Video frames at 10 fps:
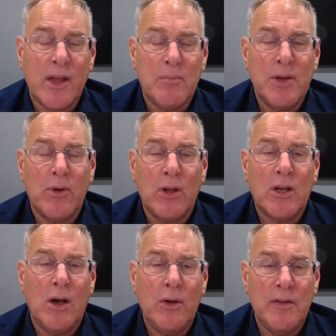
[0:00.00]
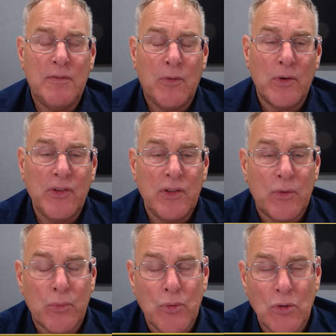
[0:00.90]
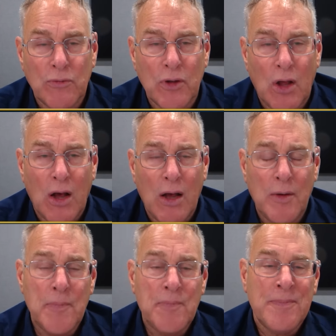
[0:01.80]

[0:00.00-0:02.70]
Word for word: their mineral code, enforcing the rule of law,